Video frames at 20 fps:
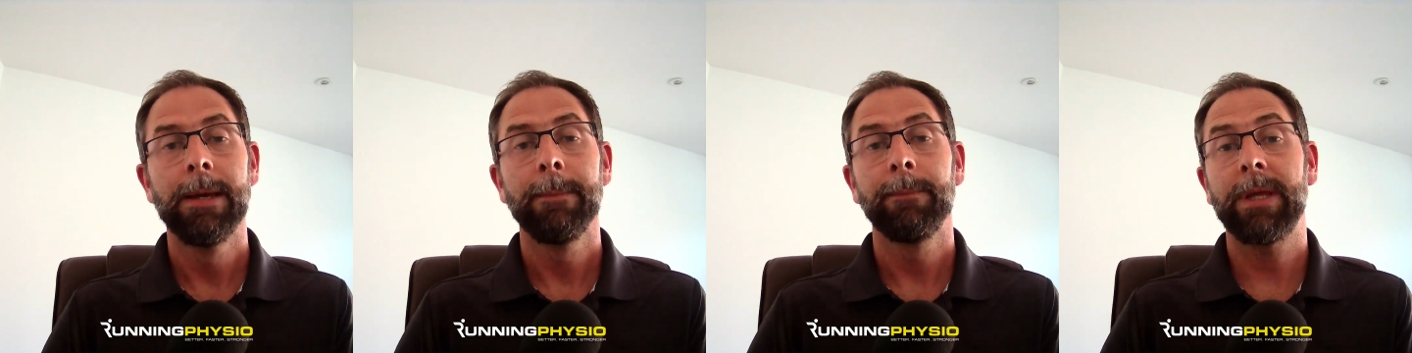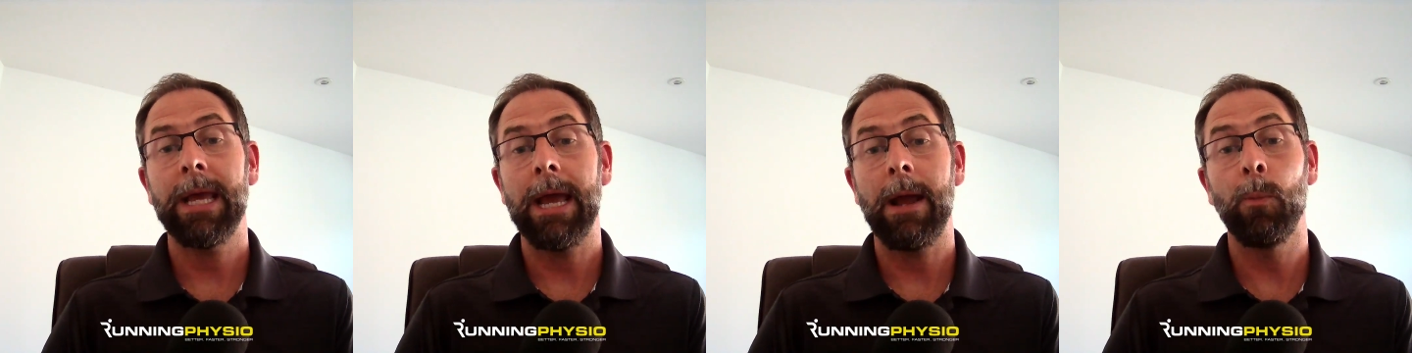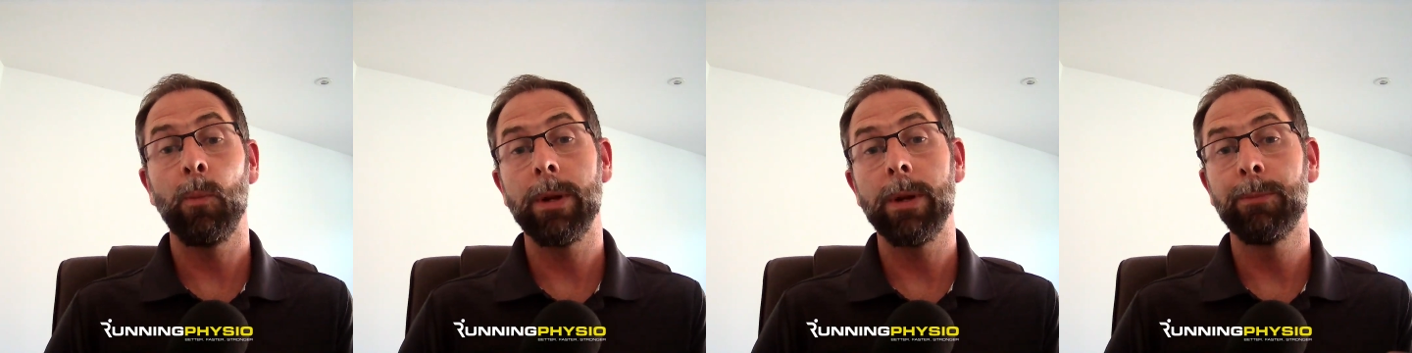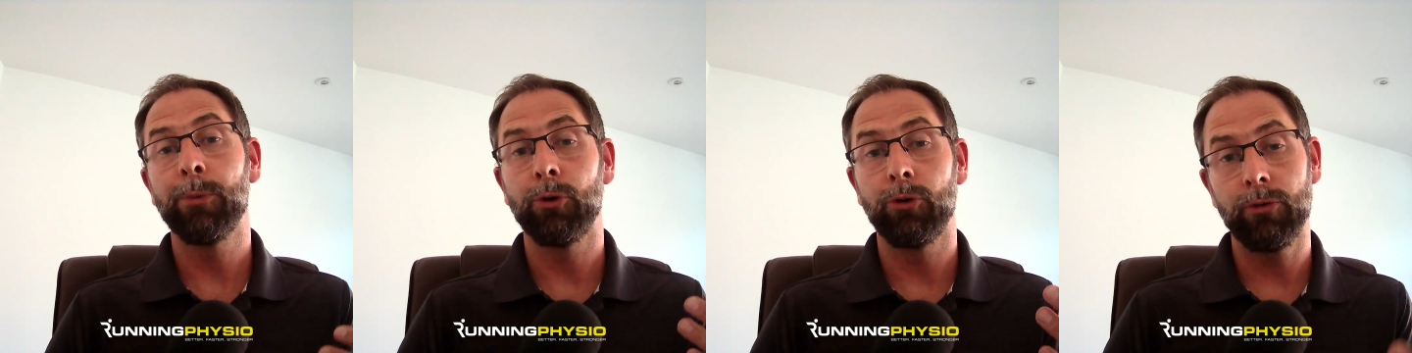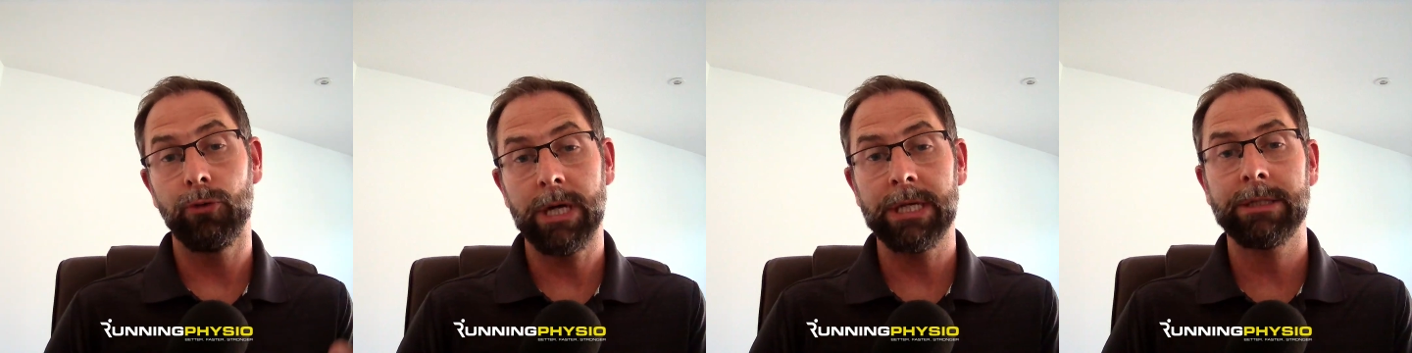Can we
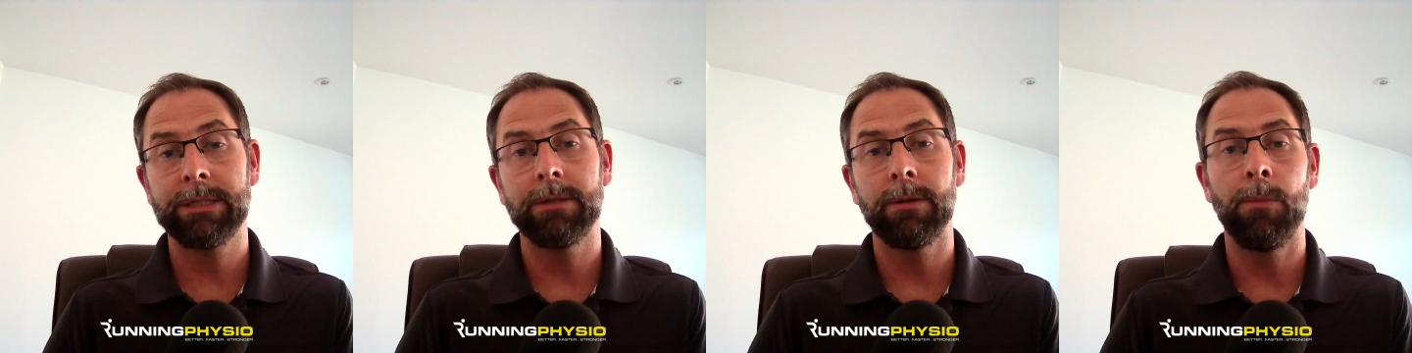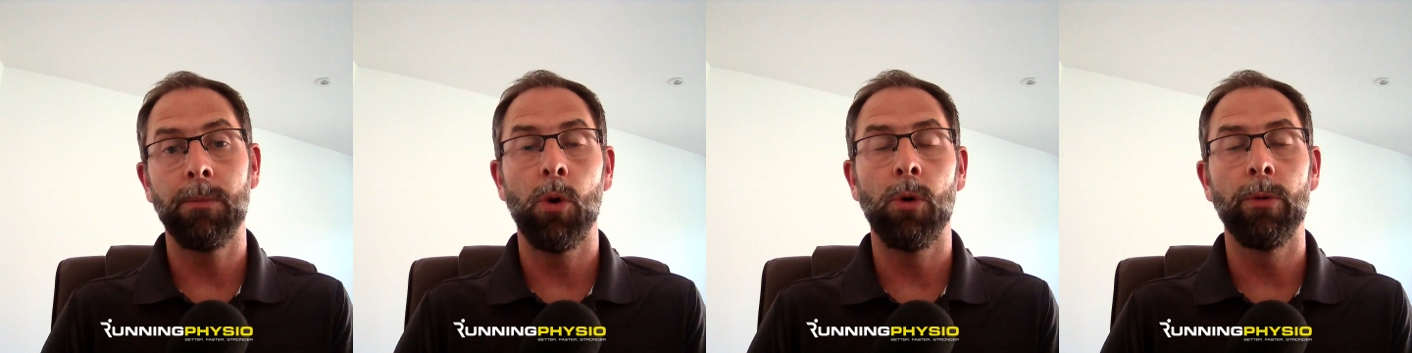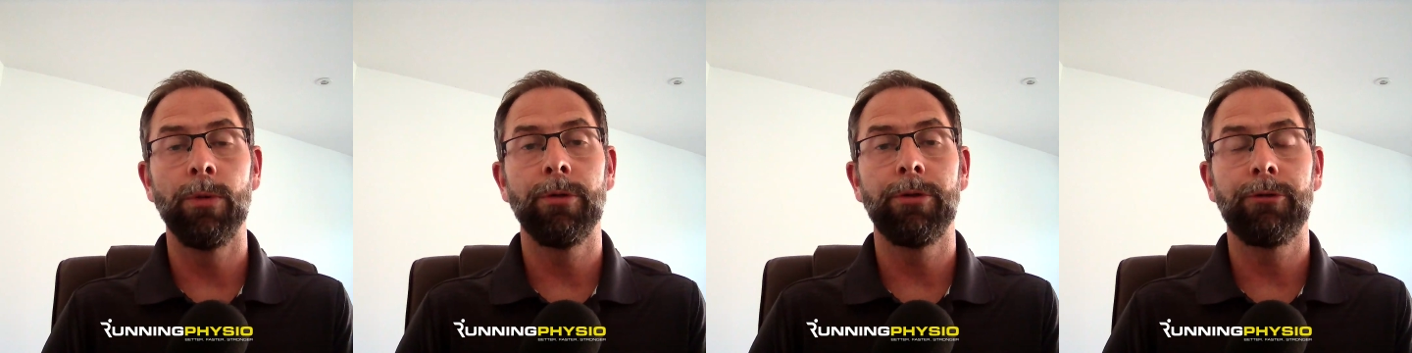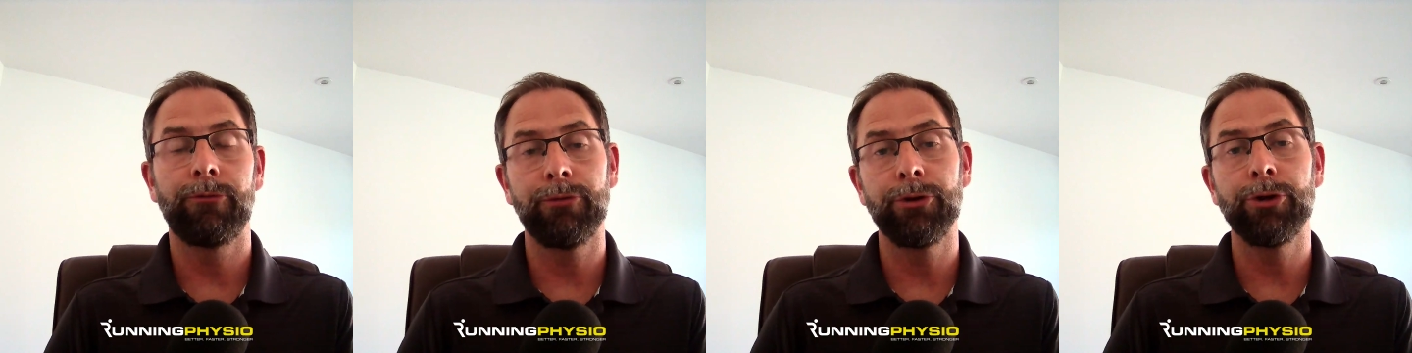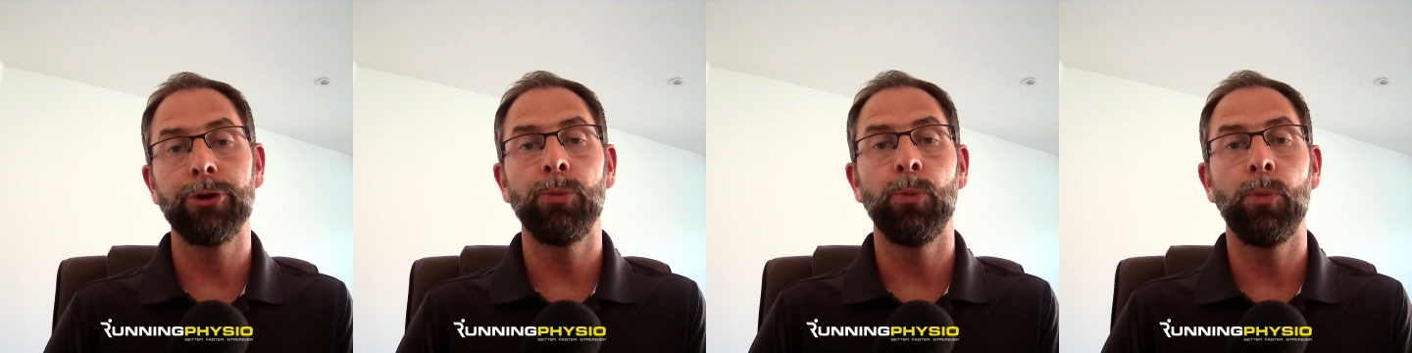progress them on
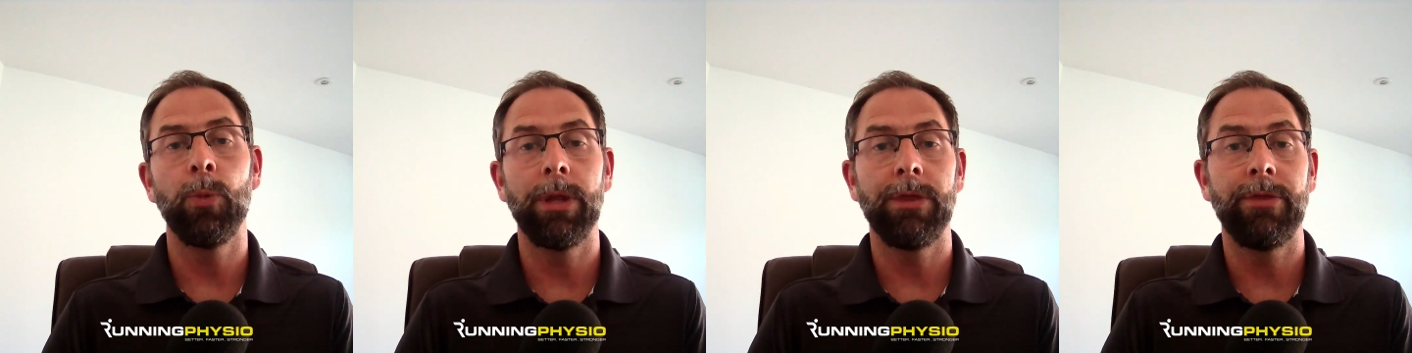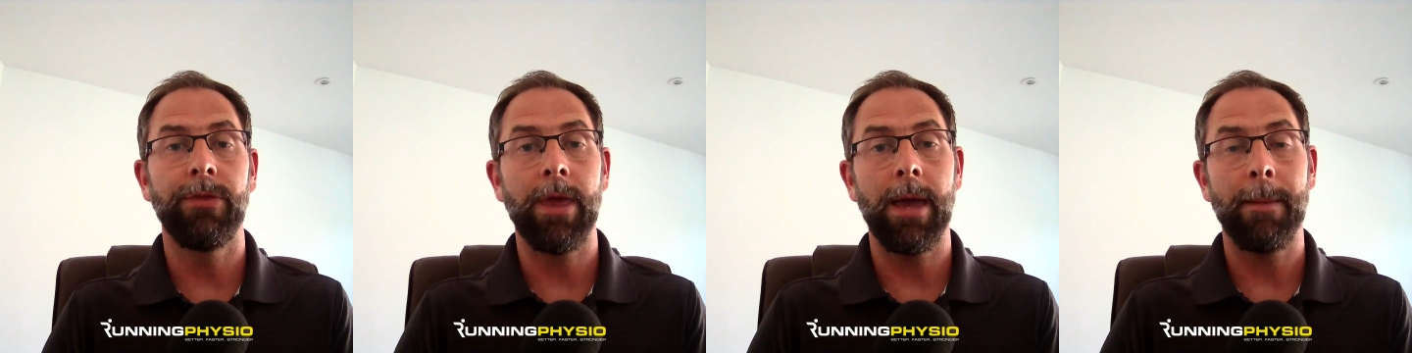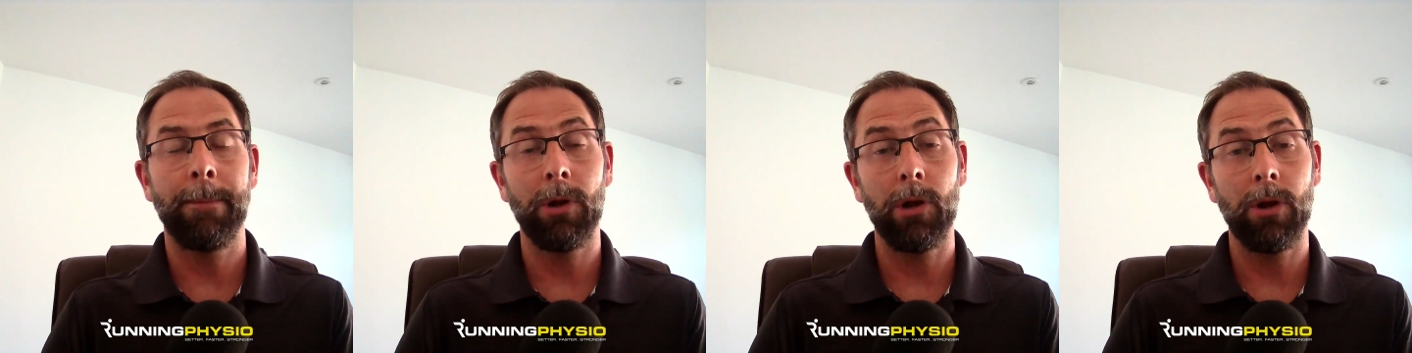through with their